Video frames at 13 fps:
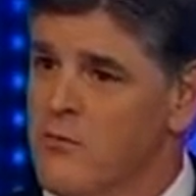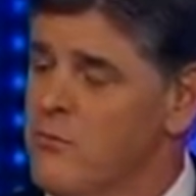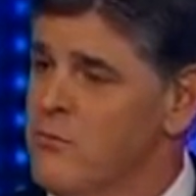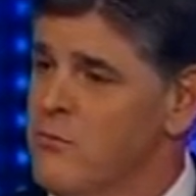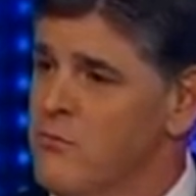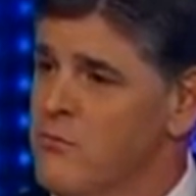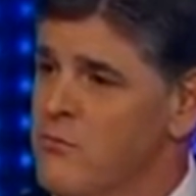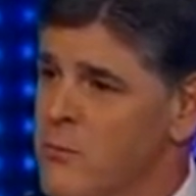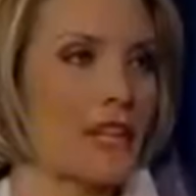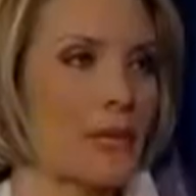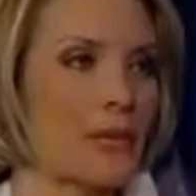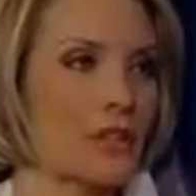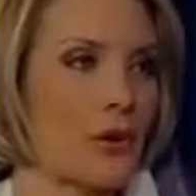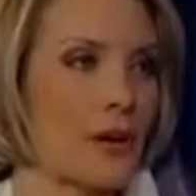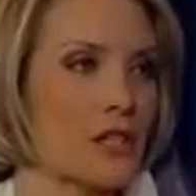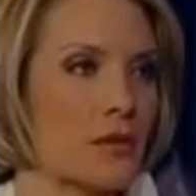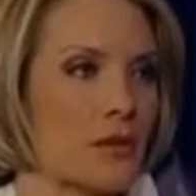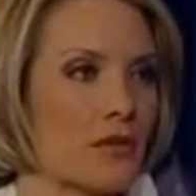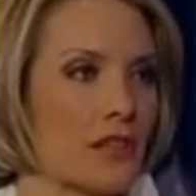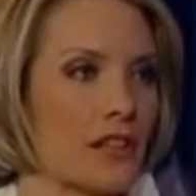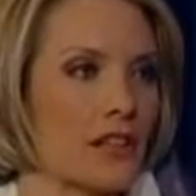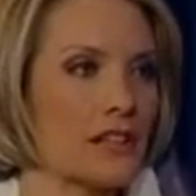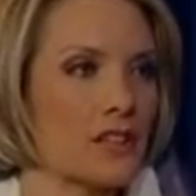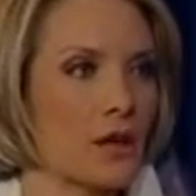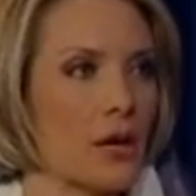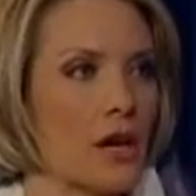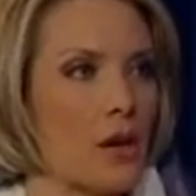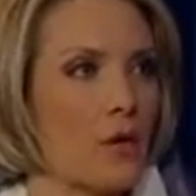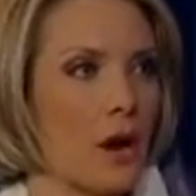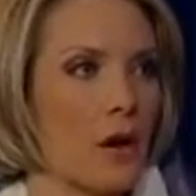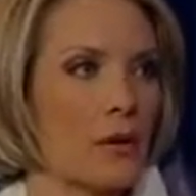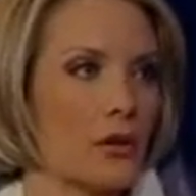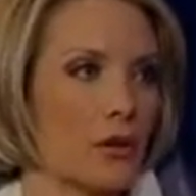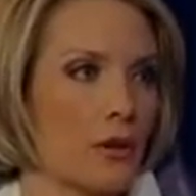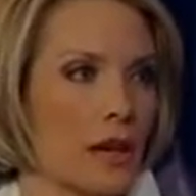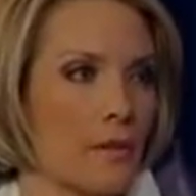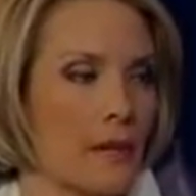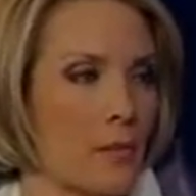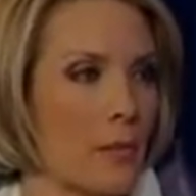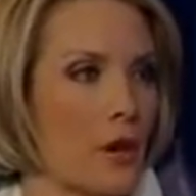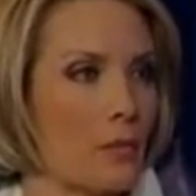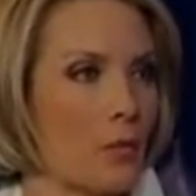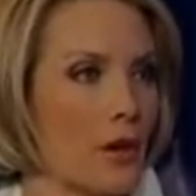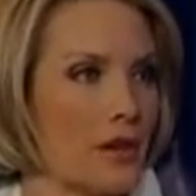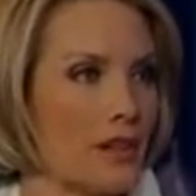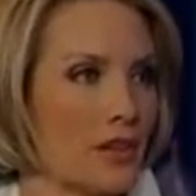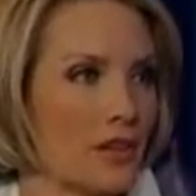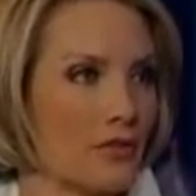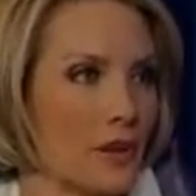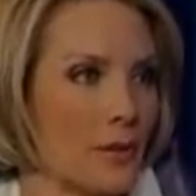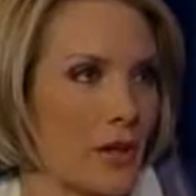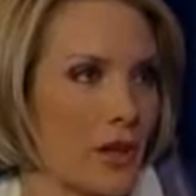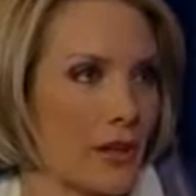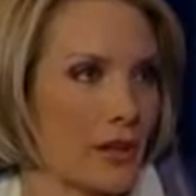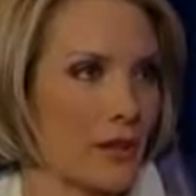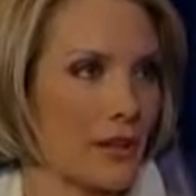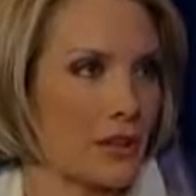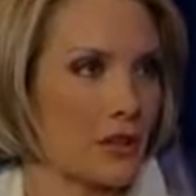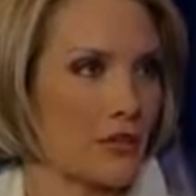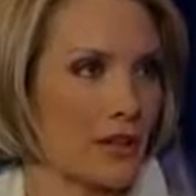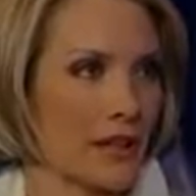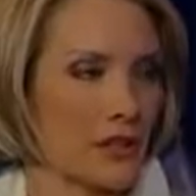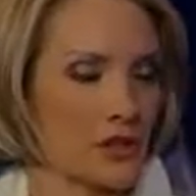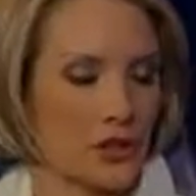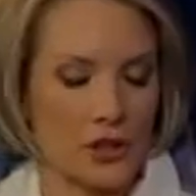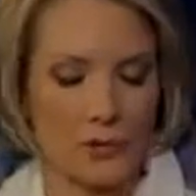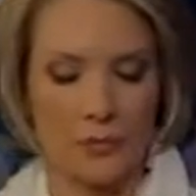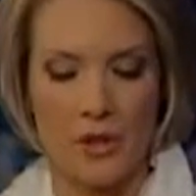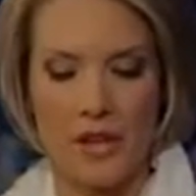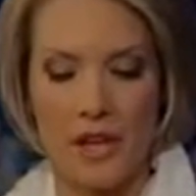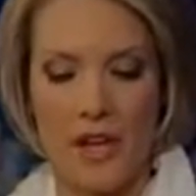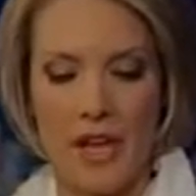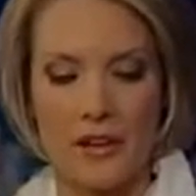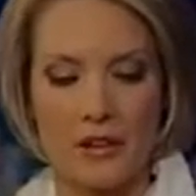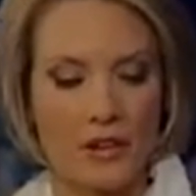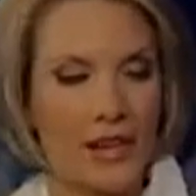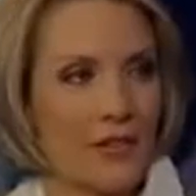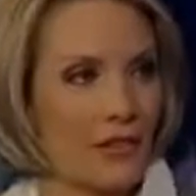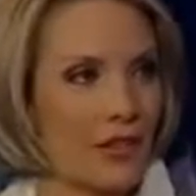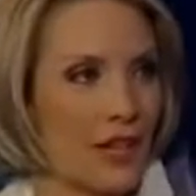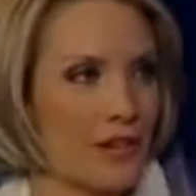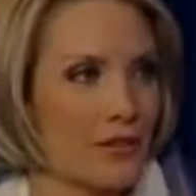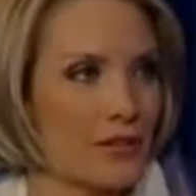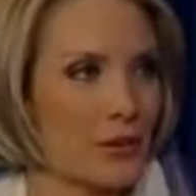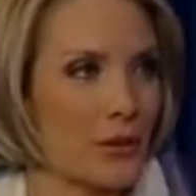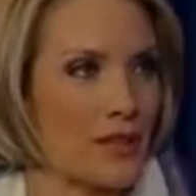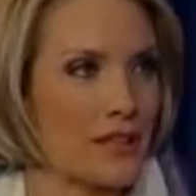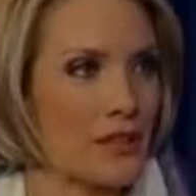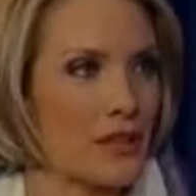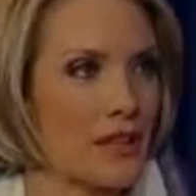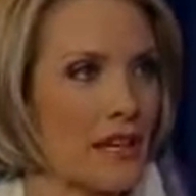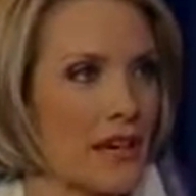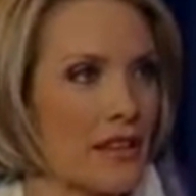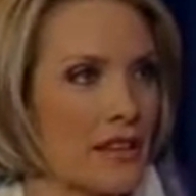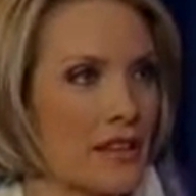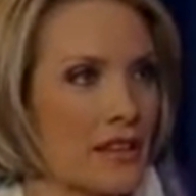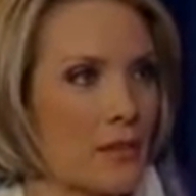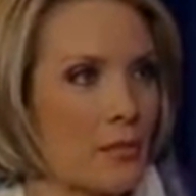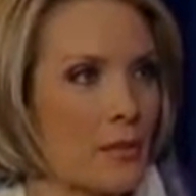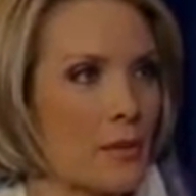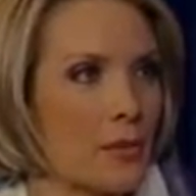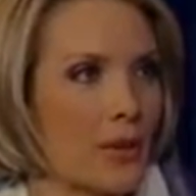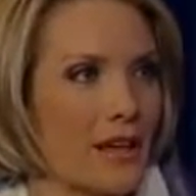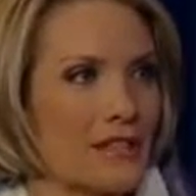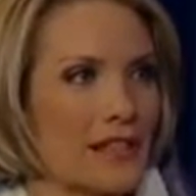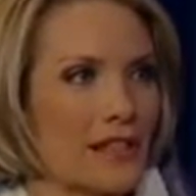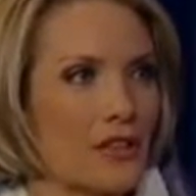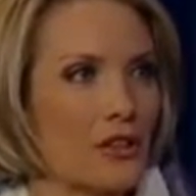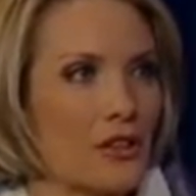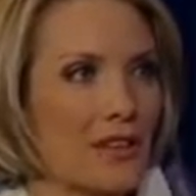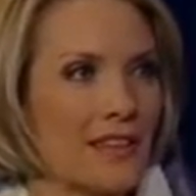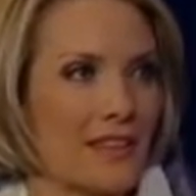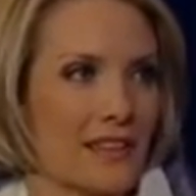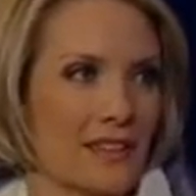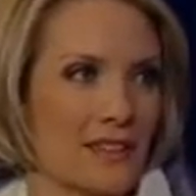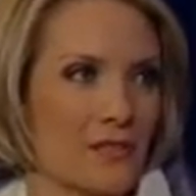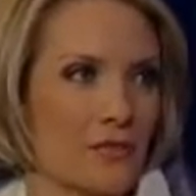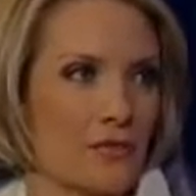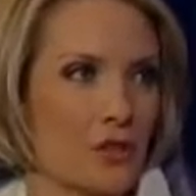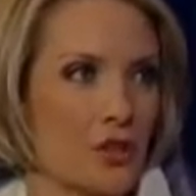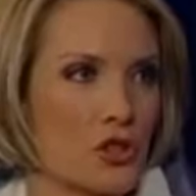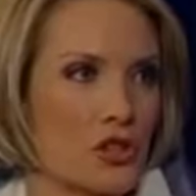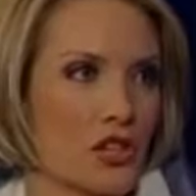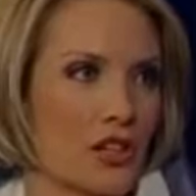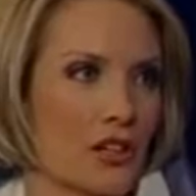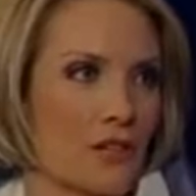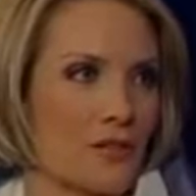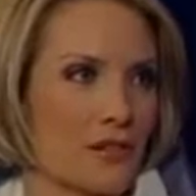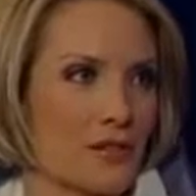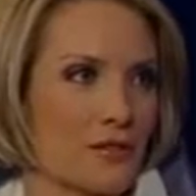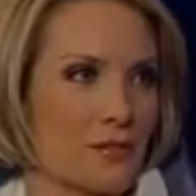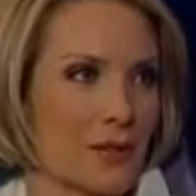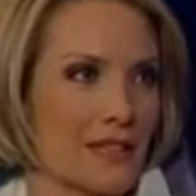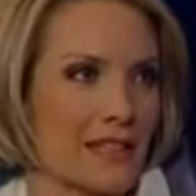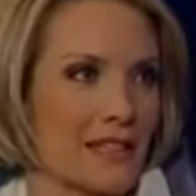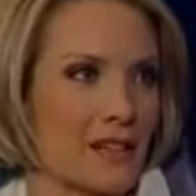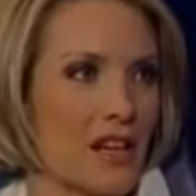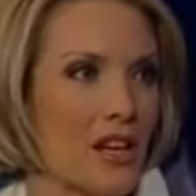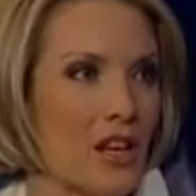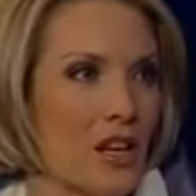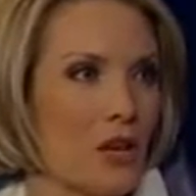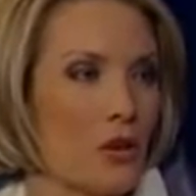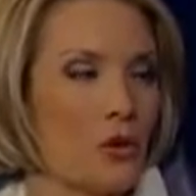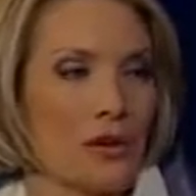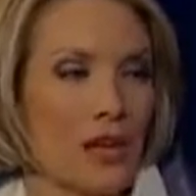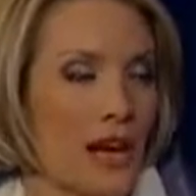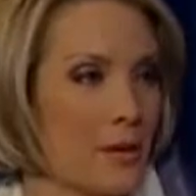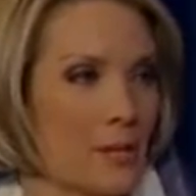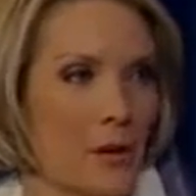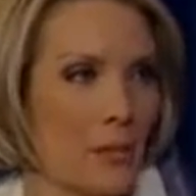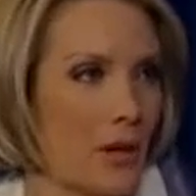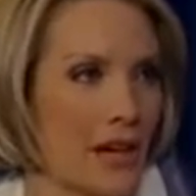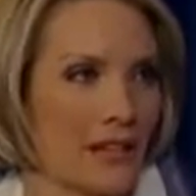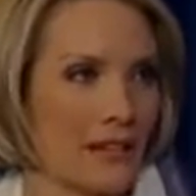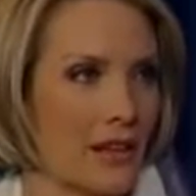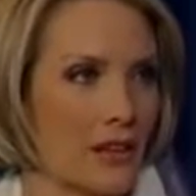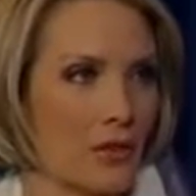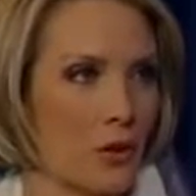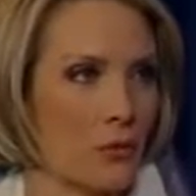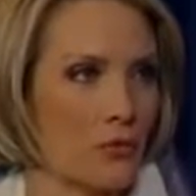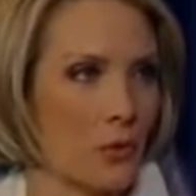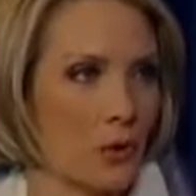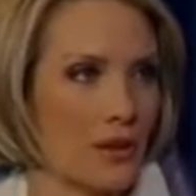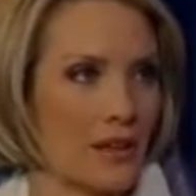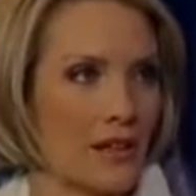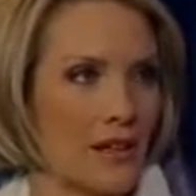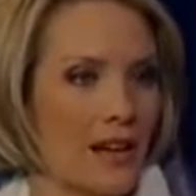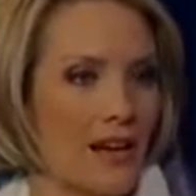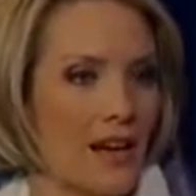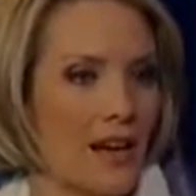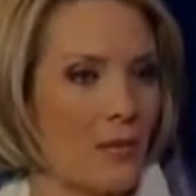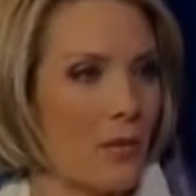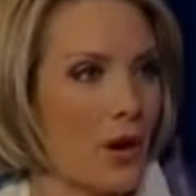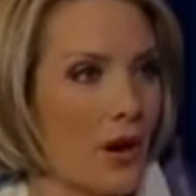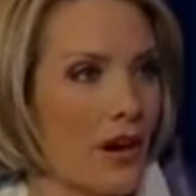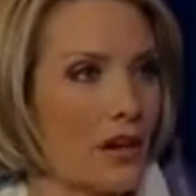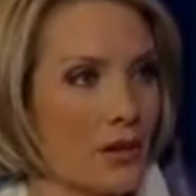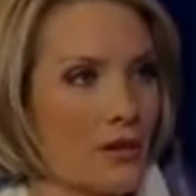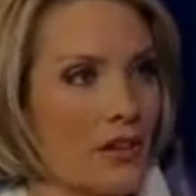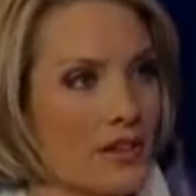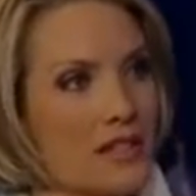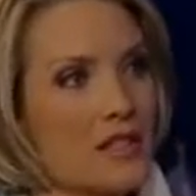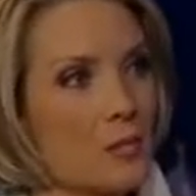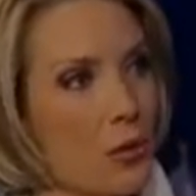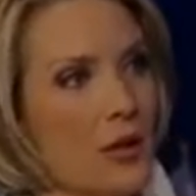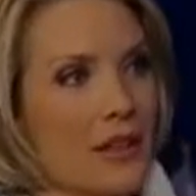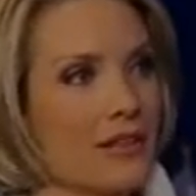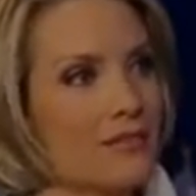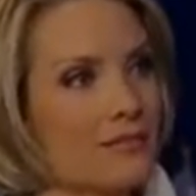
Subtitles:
And that's what he said he was going to reveal. And so you're coming up on 1 year from inauguration of last year, and you're going to have a lot of stories. And I think that people, as they look at this first year of this president, who a lot of people had a lot of hope for, are disappointed.